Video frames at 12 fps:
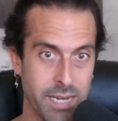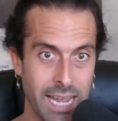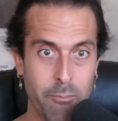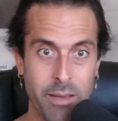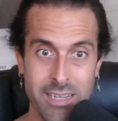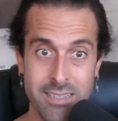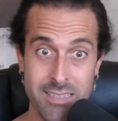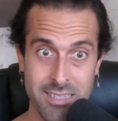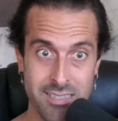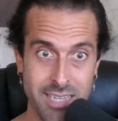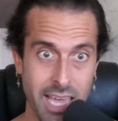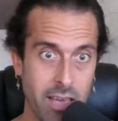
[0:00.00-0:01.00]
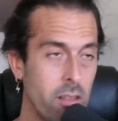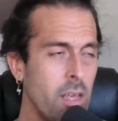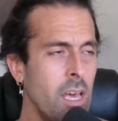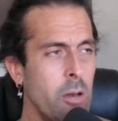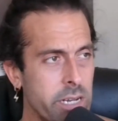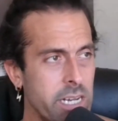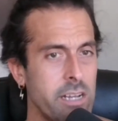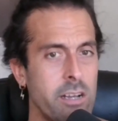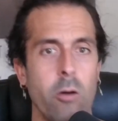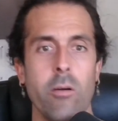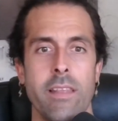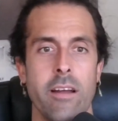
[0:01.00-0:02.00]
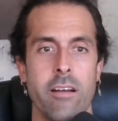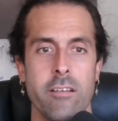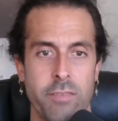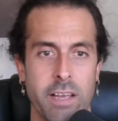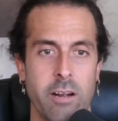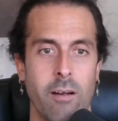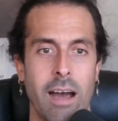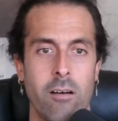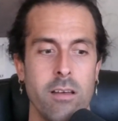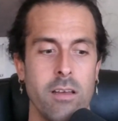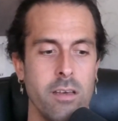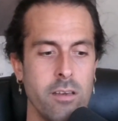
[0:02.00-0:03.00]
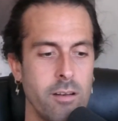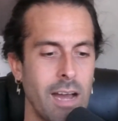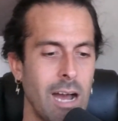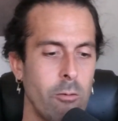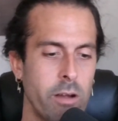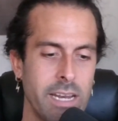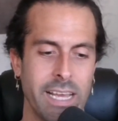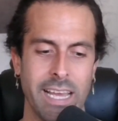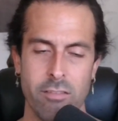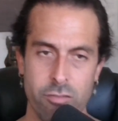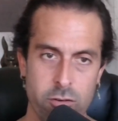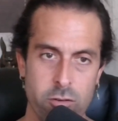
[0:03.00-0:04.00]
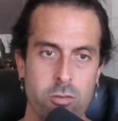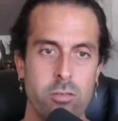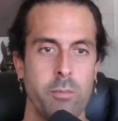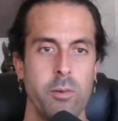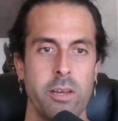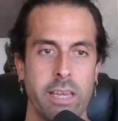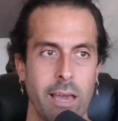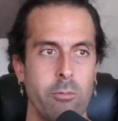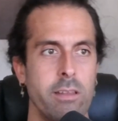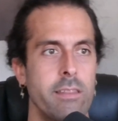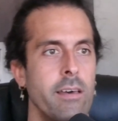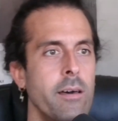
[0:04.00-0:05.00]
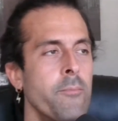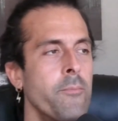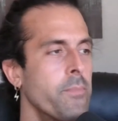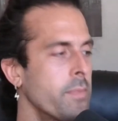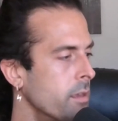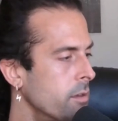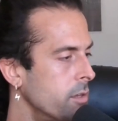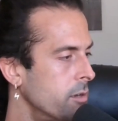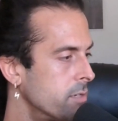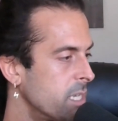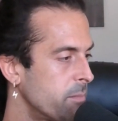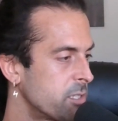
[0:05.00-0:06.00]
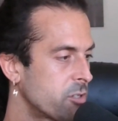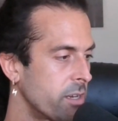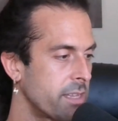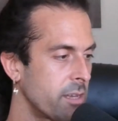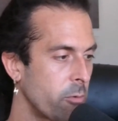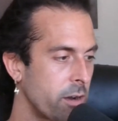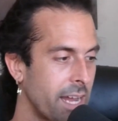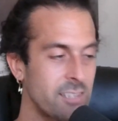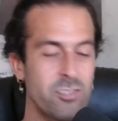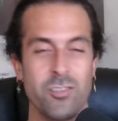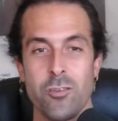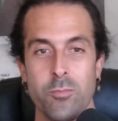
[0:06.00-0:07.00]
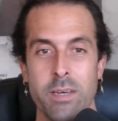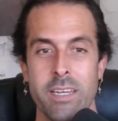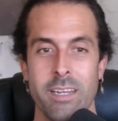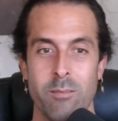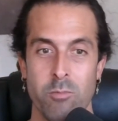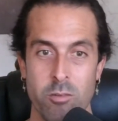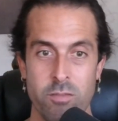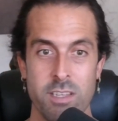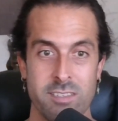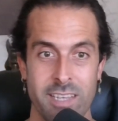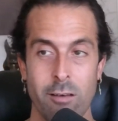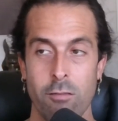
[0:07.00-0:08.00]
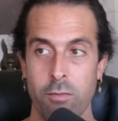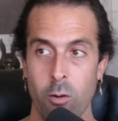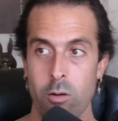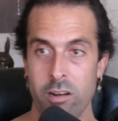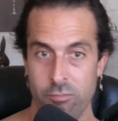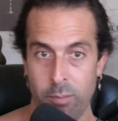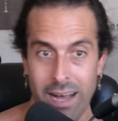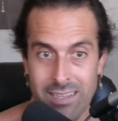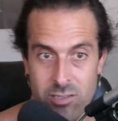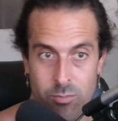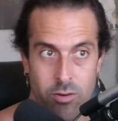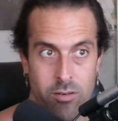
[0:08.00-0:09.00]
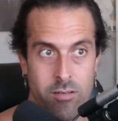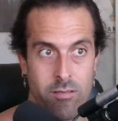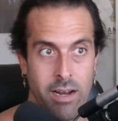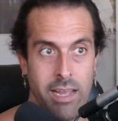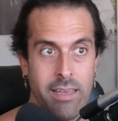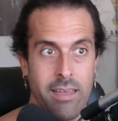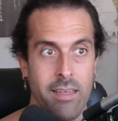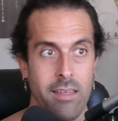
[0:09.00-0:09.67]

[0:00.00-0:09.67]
now, because it's a sale, we need to go in there and figure out, how we're going to get through, communicate with them, demonstrate that we're not stupid and move the sale forward if possible, right?